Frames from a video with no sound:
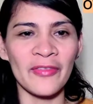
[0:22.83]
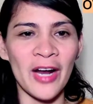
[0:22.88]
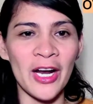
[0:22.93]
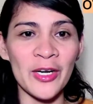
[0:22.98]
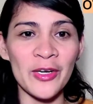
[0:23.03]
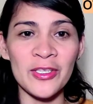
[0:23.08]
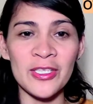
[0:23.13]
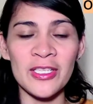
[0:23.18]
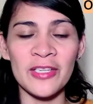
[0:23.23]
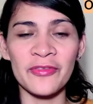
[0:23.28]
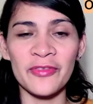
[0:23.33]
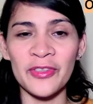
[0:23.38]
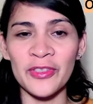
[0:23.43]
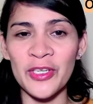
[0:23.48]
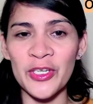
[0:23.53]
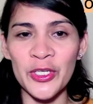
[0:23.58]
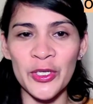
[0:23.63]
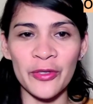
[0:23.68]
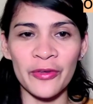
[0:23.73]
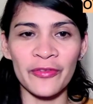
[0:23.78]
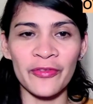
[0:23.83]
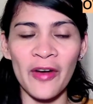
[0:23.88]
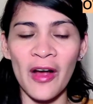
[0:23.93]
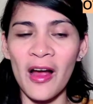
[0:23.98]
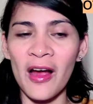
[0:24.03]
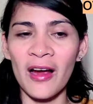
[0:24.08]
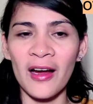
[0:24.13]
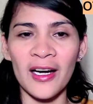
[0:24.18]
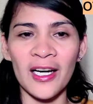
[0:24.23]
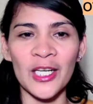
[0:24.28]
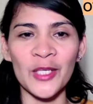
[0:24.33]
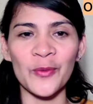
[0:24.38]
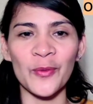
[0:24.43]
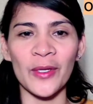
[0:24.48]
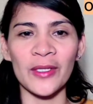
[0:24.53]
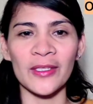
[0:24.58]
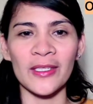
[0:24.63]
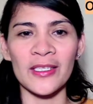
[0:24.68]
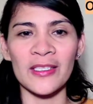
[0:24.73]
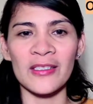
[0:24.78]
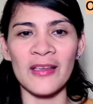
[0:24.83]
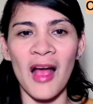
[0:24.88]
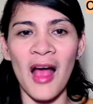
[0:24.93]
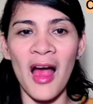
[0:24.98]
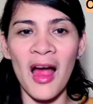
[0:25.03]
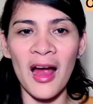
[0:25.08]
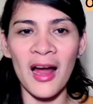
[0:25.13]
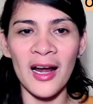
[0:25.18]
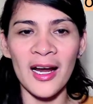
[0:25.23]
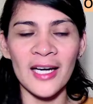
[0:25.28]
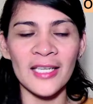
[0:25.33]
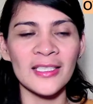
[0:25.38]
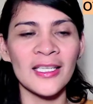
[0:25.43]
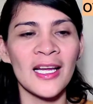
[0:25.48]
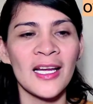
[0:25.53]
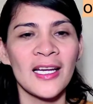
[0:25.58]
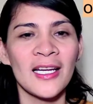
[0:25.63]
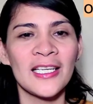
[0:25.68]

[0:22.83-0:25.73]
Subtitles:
various definition of art, what is art,